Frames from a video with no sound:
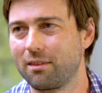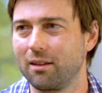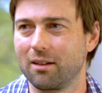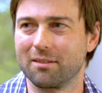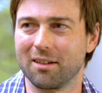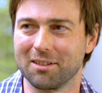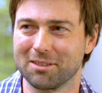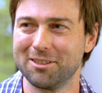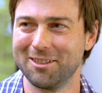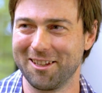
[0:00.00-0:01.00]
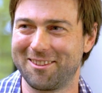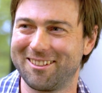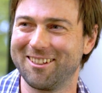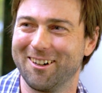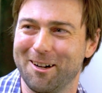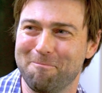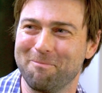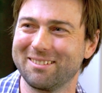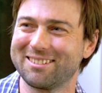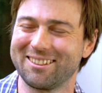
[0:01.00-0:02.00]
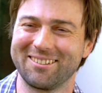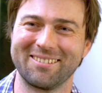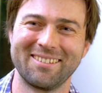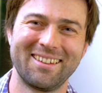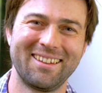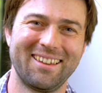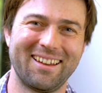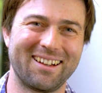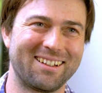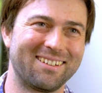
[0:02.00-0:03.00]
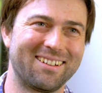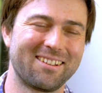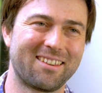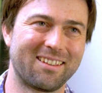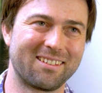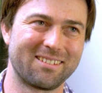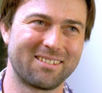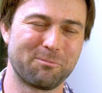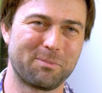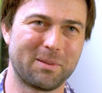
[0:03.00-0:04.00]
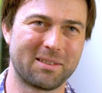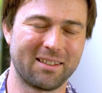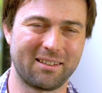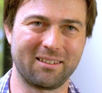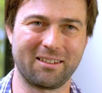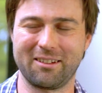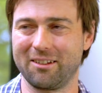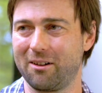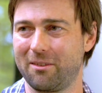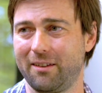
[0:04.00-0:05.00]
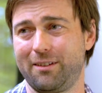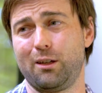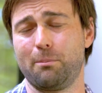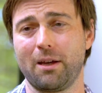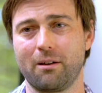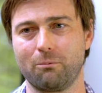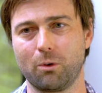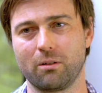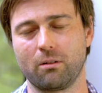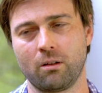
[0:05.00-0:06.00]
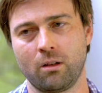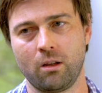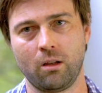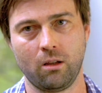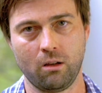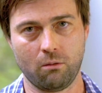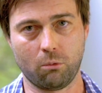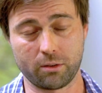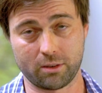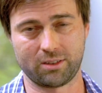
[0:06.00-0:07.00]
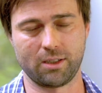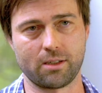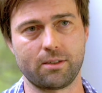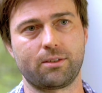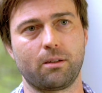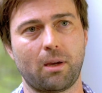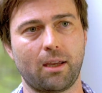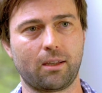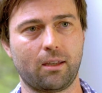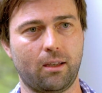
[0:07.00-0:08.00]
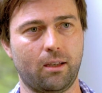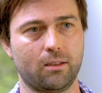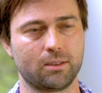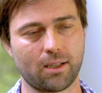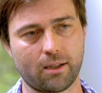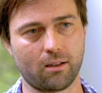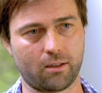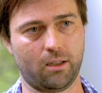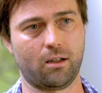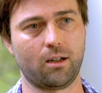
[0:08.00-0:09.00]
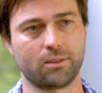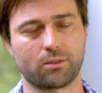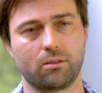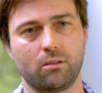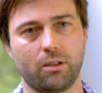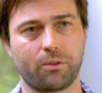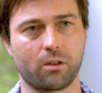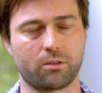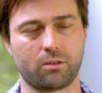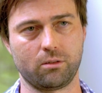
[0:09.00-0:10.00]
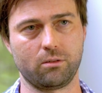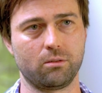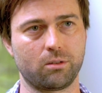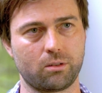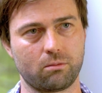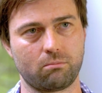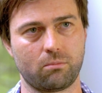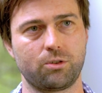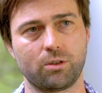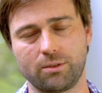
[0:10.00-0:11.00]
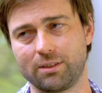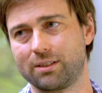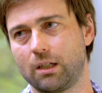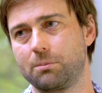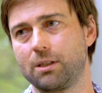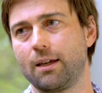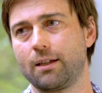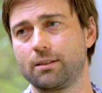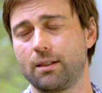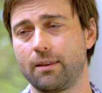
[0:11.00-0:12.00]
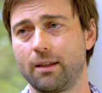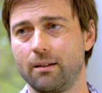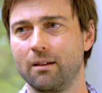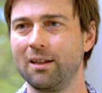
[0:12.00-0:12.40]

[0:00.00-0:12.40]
think it does at the time. So I think particularly, thinking about what decisions you're making. Say, like in high school, you've got to choose your subjects, and then